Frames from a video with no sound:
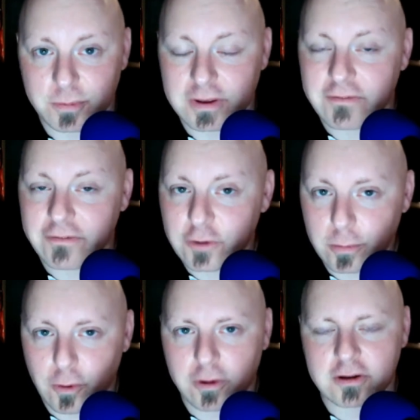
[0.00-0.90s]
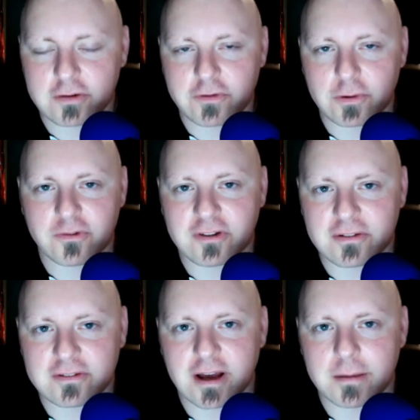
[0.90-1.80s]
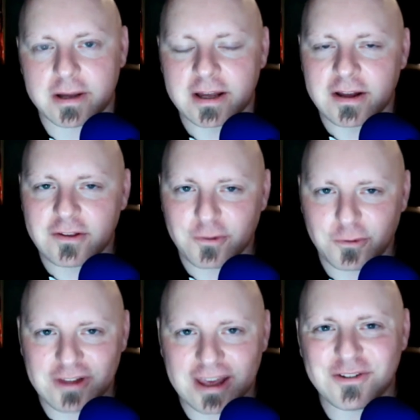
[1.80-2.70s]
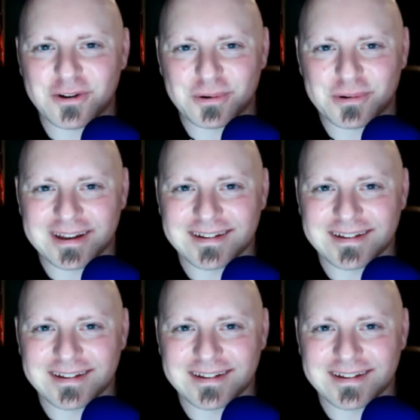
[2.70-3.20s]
We have a few more interviews still to come, so stay tuned.